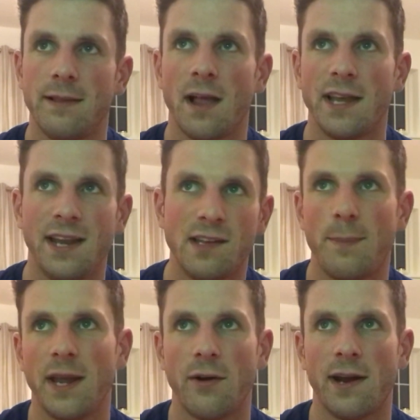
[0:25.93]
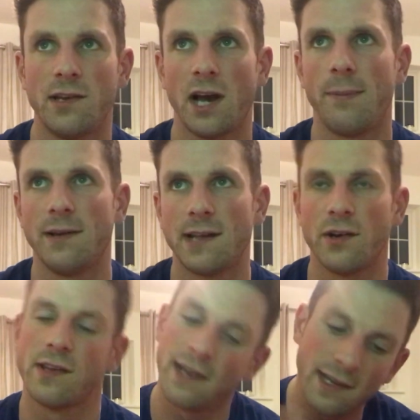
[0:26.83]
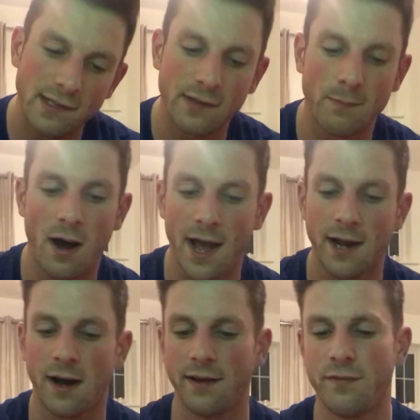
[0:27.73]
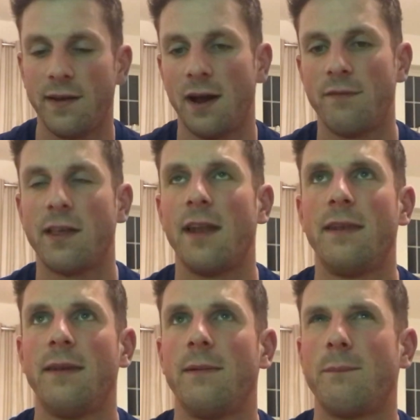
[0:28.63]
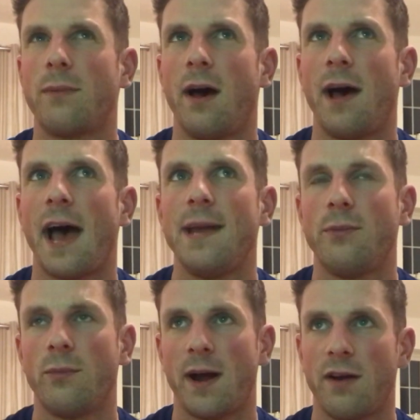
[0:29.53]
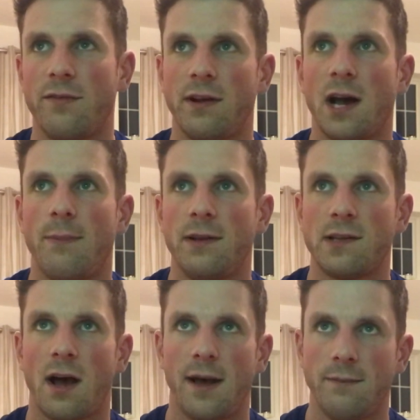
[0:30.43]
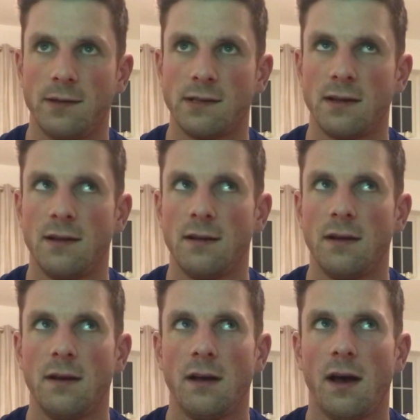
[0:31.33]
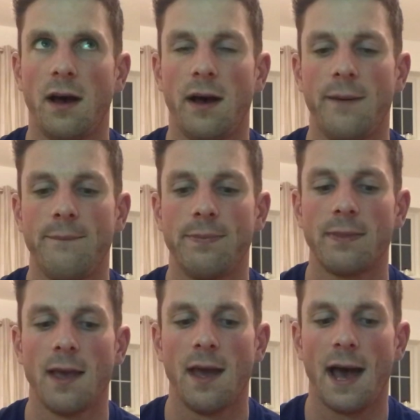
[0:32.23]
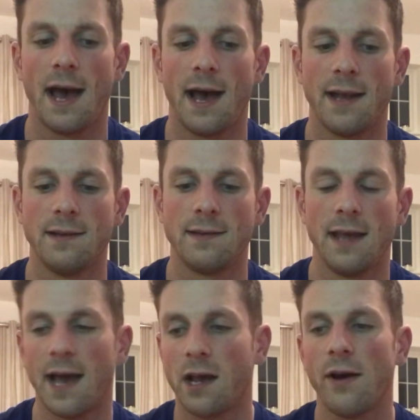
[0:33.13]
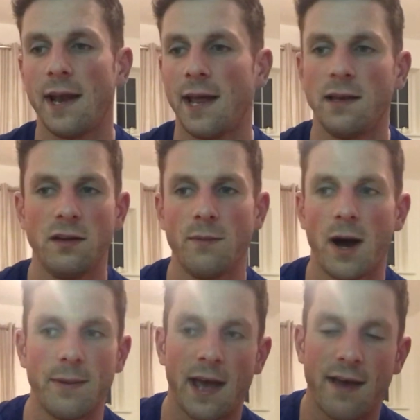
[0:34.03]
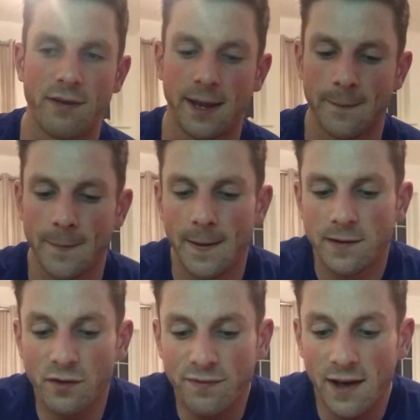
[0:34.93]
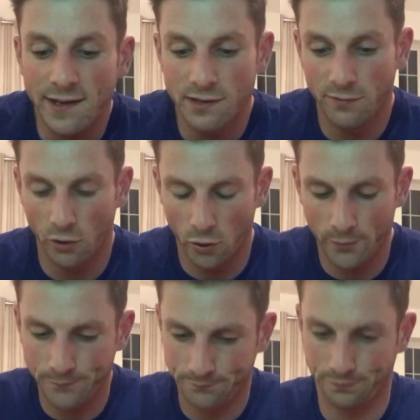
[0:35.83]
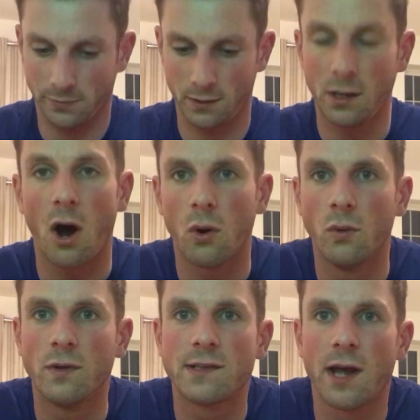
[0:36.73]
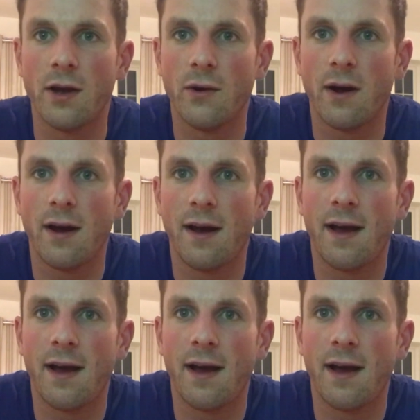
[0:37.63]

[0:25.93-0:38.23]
like you need to pick your energy up, etc. So this is my kind of thing. I've done April marathon a couple of times, and yeah, going in, you might be heavy. So first of all, goals. So